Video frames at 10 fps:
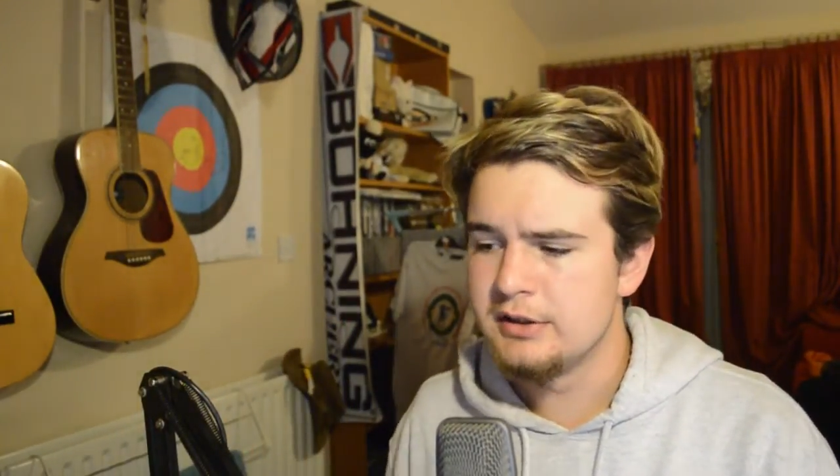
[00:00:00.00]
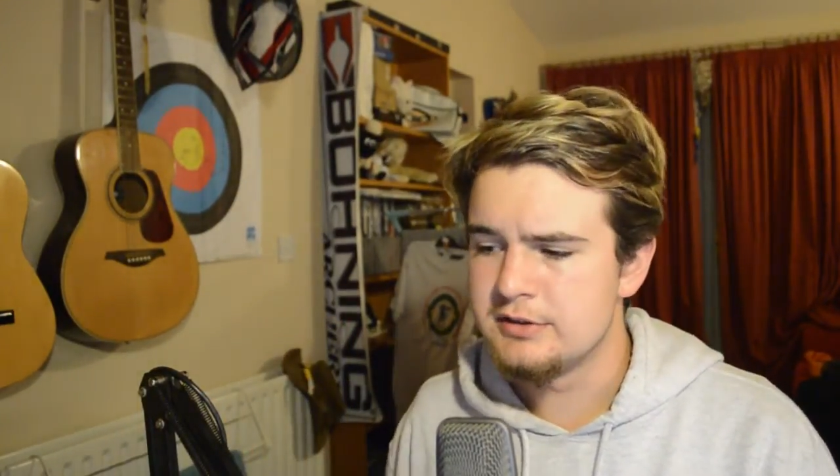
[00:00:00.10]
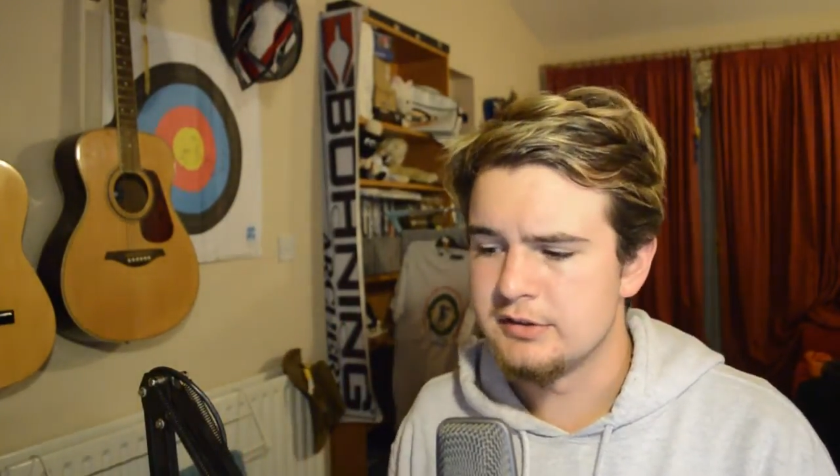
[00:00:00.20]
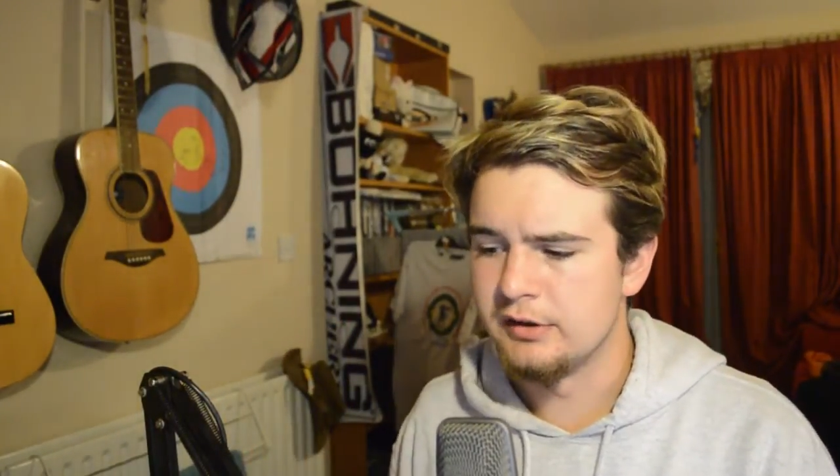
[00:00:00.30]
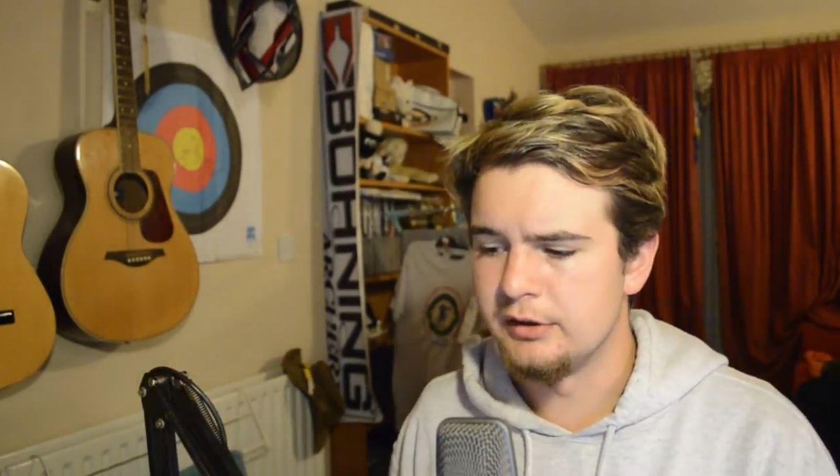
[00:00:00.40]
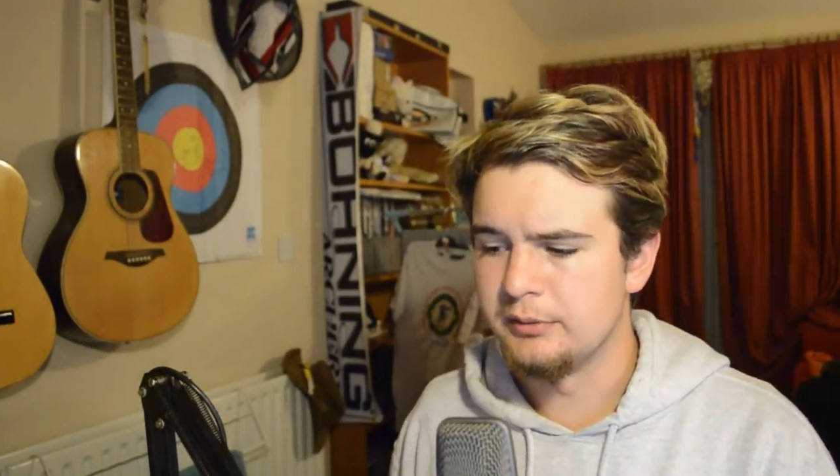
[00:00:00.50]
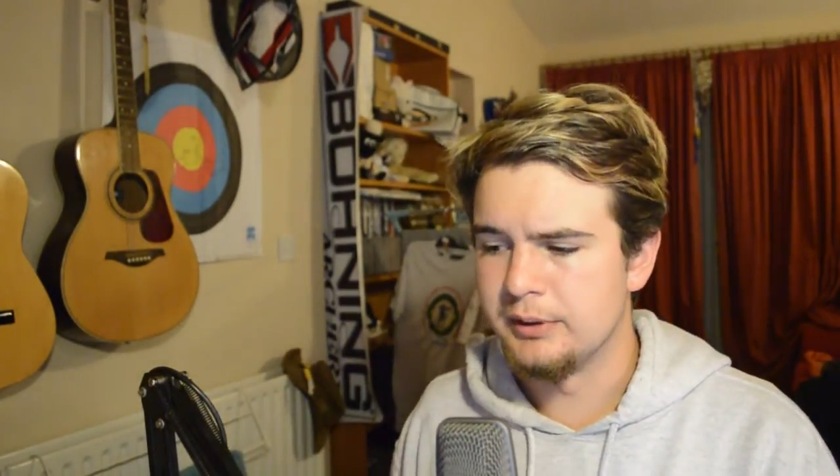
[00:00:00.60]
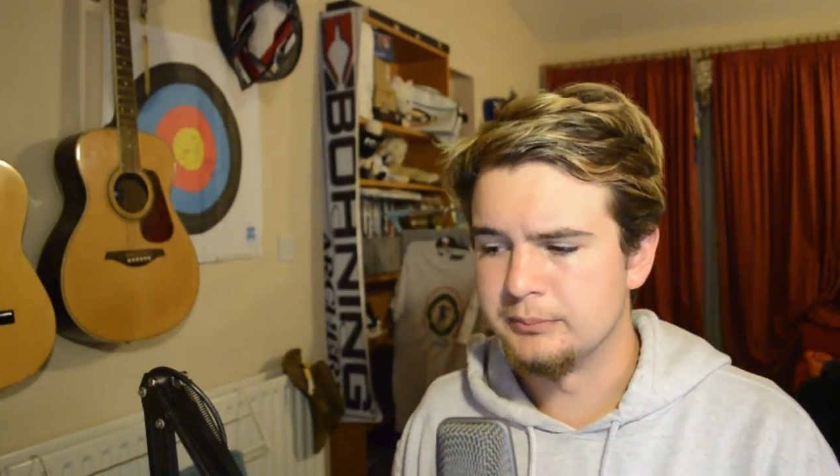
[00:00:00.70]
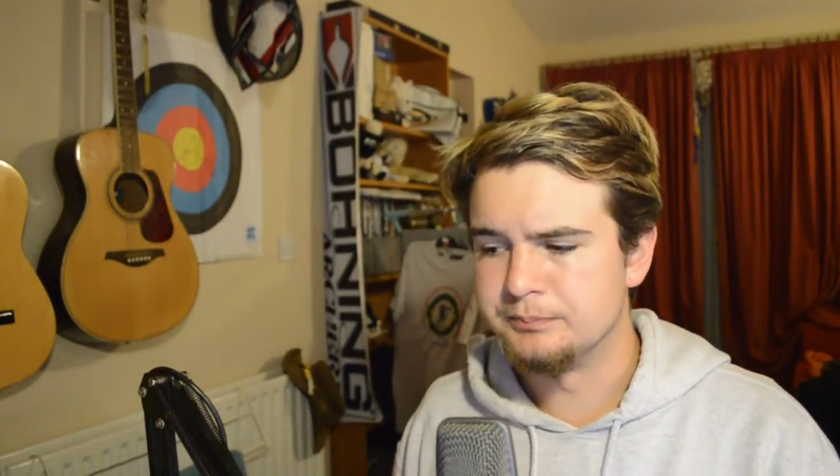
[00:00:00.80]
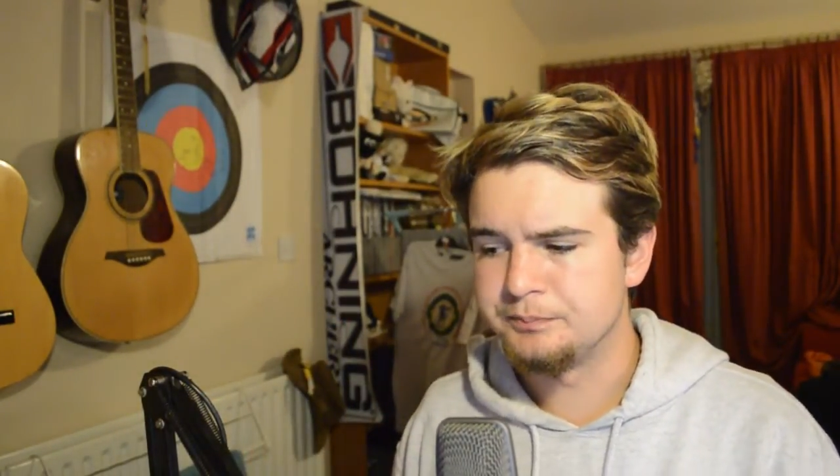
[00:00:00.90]

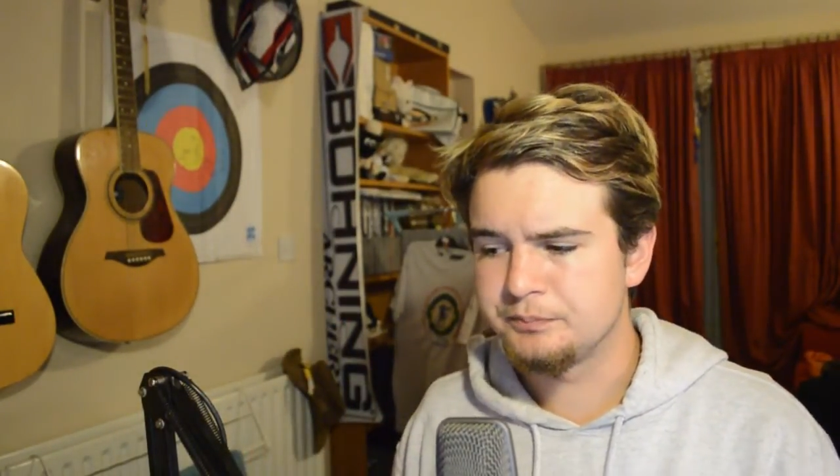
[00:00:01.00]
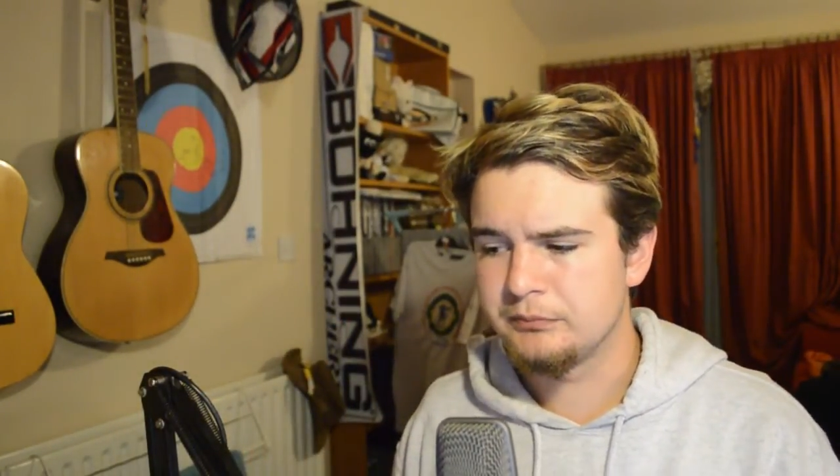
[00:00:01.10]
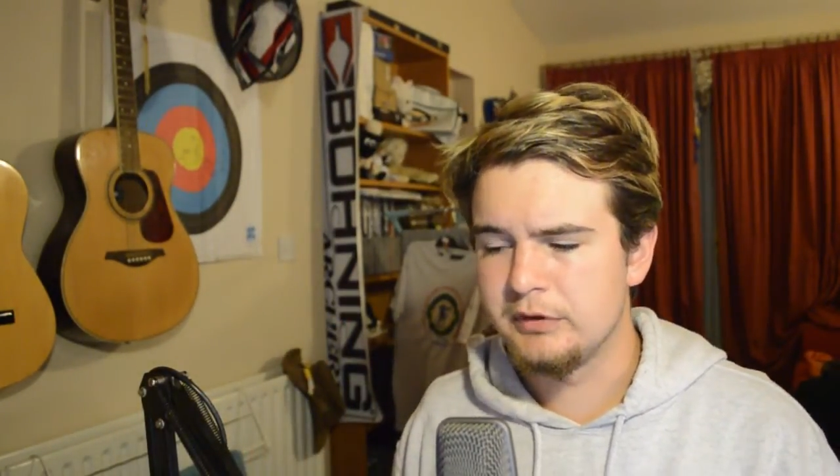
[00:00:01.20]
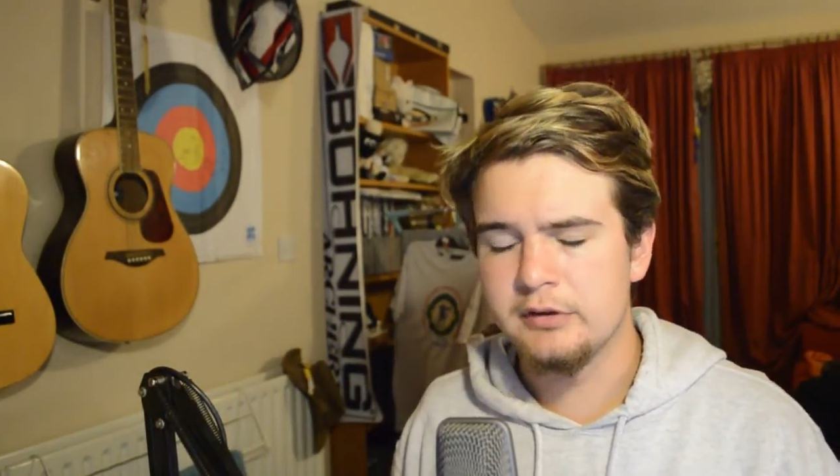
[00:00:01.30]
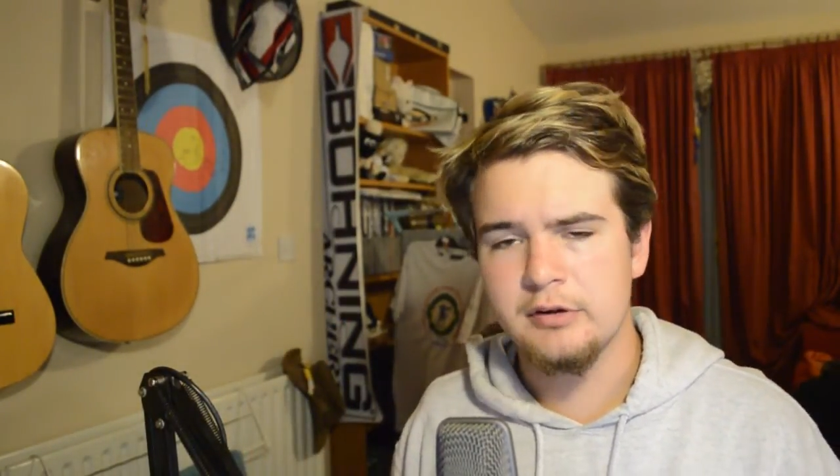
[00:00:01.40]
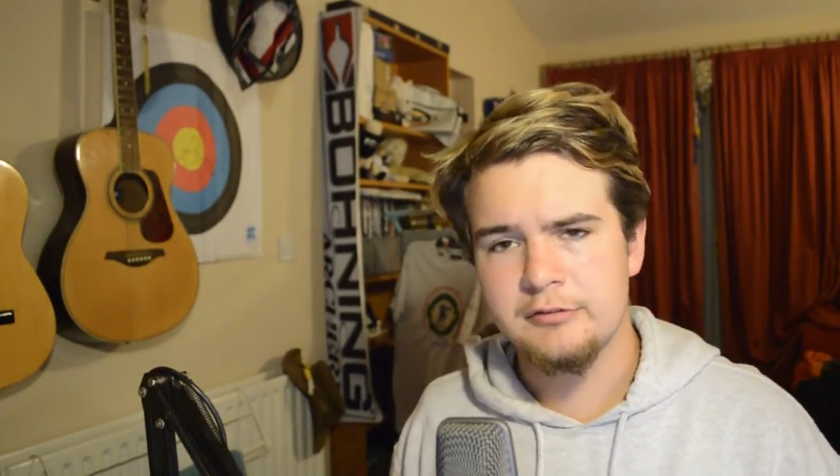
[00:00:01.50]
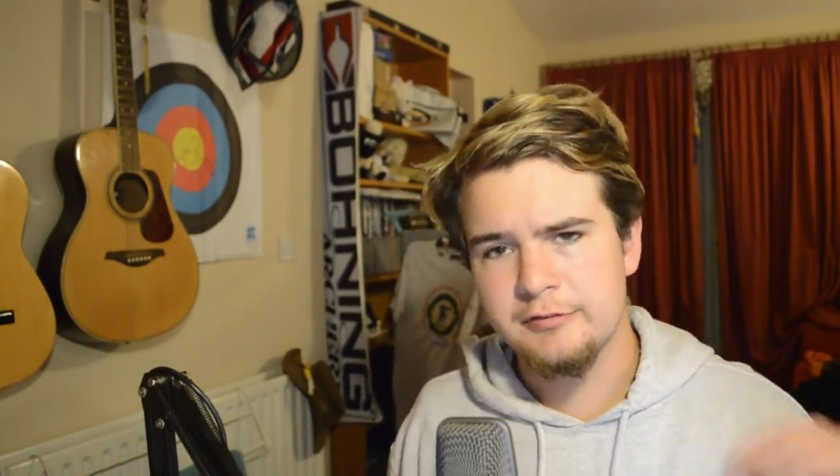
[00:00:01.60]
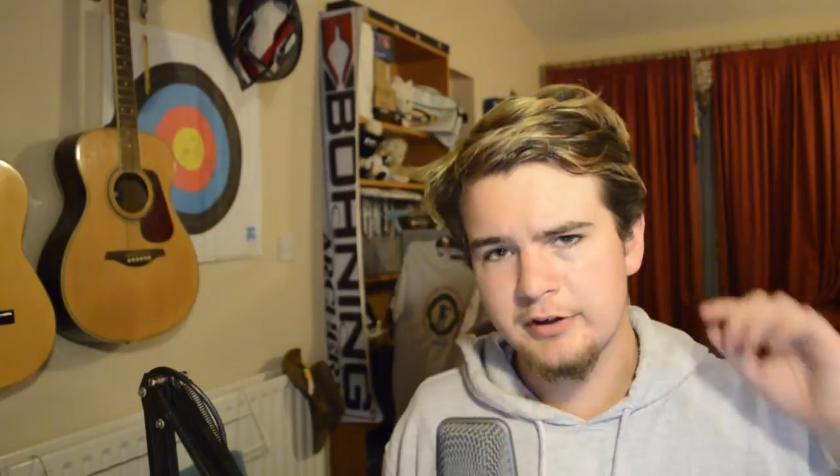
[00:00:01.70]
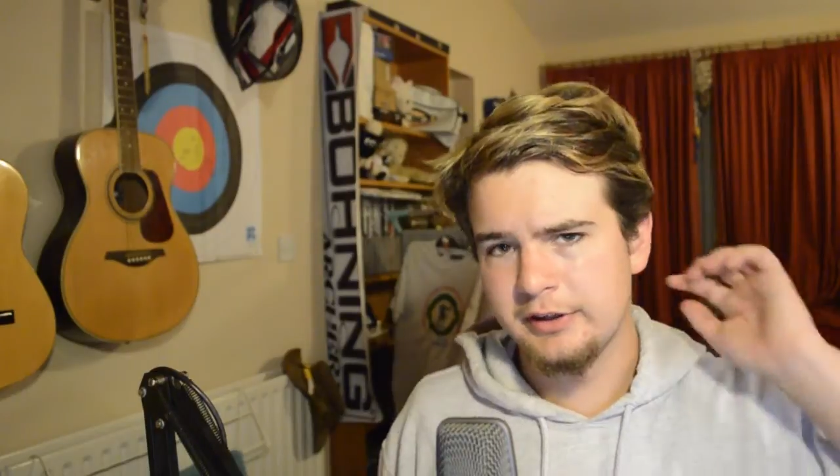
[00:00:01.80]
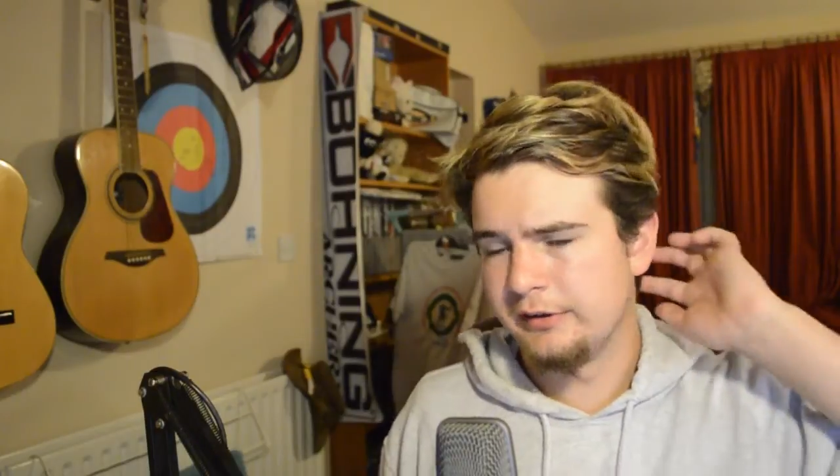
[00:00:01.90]
So you don't
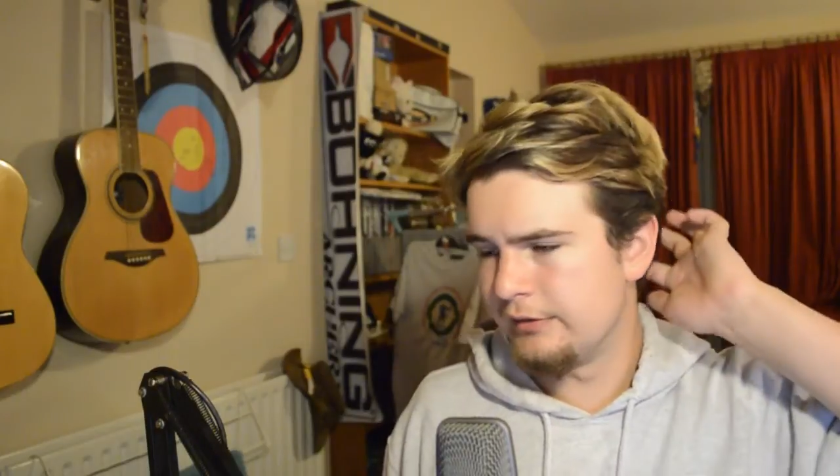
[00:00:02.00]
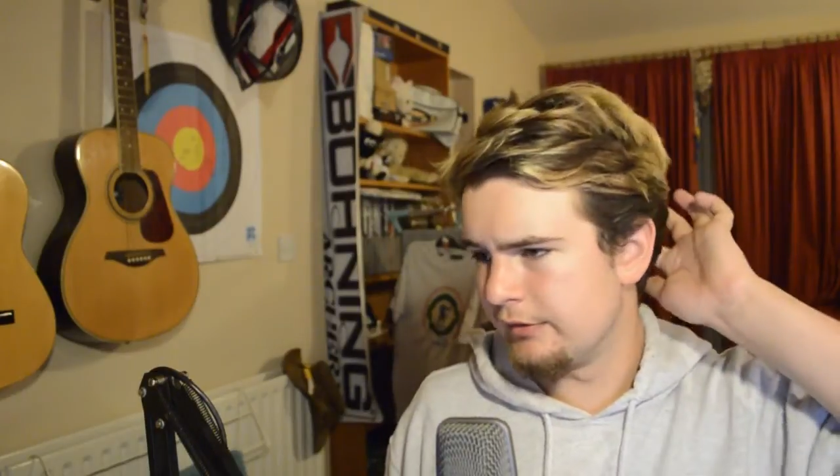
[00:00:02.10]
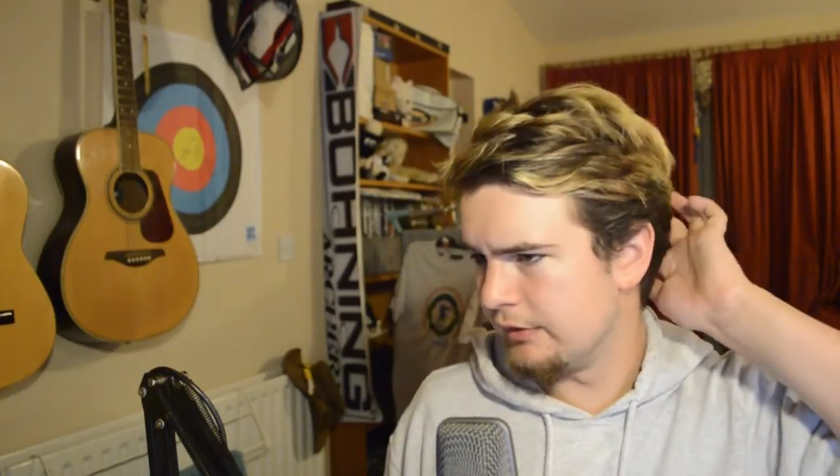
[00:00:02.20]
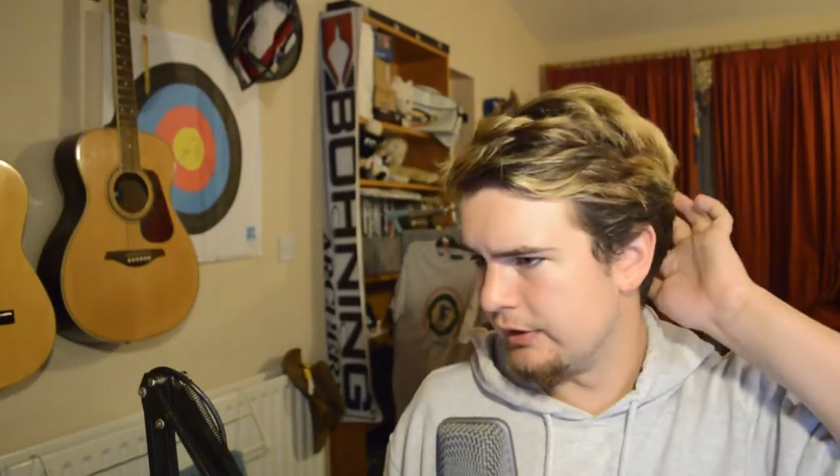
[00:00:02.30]
find